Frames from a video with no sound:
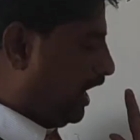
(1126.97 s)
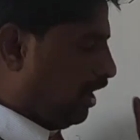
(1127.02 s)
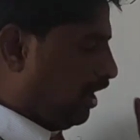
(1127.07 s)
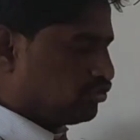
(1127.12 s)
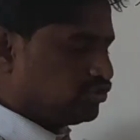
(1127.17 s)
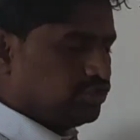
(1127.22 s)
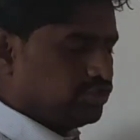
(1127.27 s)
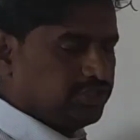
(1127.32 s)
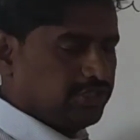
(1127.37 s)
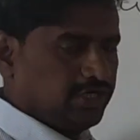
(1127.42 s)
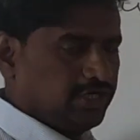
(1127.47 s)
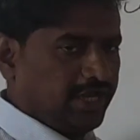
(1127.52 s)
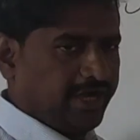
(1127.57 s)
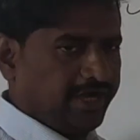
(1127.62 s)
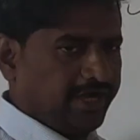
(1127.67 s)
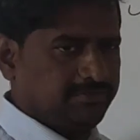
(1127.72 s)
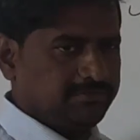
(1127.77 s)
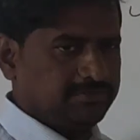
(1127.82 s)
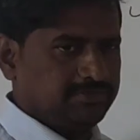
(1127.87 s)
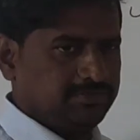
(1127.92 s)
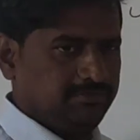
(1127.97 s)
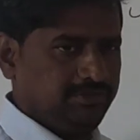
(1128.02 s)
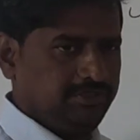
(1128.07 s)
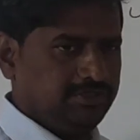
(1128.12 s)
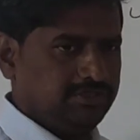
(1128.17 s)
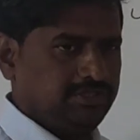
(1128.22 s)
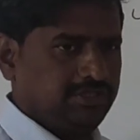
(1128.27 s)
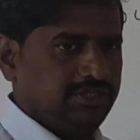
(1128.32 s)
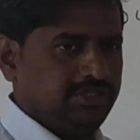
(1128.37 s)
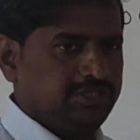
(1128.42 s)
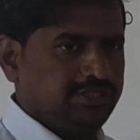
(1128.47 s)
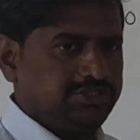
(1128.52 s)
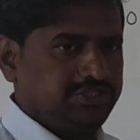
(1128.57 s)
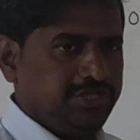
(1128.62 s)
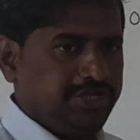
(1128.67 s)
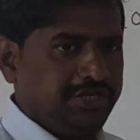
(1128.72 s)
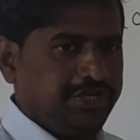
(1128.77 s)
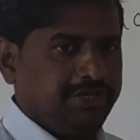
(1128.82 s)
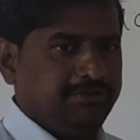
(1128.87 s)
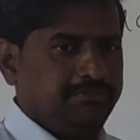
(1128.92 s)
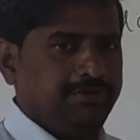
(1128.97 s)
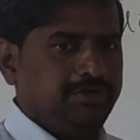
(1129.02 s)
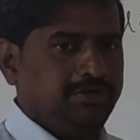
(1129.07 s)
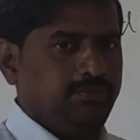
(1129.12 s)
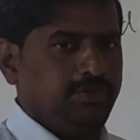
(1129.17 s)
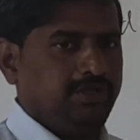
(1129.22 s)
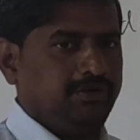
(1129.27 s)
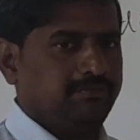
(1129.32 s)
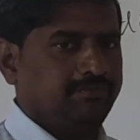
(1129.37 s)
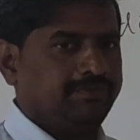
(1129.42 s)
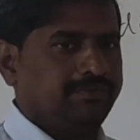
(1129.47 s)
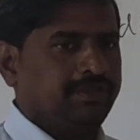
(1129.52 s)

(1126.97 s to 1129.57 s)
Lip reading: oxygen atoms means the sharing between